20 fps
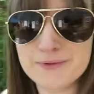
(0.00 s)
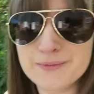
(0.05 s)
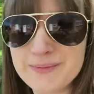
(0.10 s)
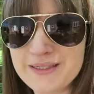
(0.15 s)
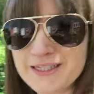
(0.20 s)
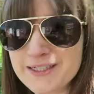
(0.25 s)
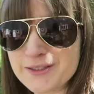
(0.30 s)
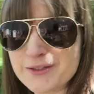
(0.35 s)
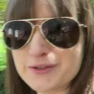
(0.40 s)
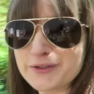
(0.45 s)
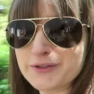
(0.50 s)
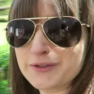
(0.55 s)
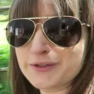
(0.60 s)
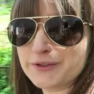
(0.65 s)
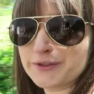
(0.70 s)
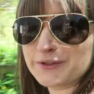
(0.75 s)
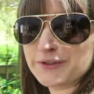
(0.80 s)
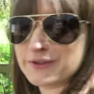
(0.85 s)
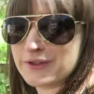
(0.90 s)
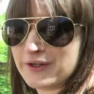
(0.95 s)
for me
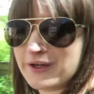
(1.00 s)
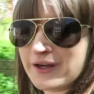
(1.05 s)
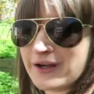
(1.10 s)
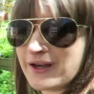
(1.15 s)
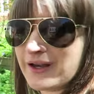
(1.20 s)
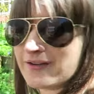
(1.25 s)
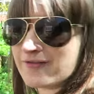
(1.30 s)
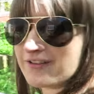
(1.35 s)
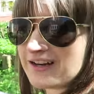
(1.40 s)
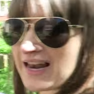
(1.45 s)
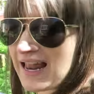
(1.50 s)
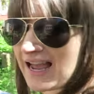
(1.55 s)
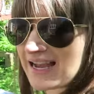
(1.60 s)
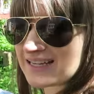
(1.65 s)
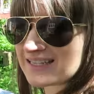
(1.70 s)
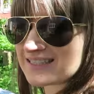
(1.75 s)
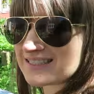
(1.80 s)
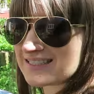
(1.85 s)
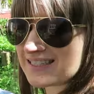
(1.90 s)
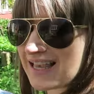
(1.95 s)
to
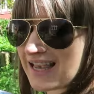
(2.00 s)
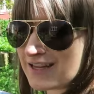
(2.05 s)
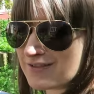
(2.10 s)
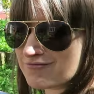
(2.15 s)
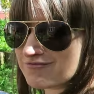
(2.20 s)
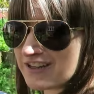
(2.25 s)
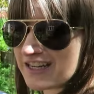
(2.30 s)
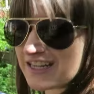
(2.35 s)
relax and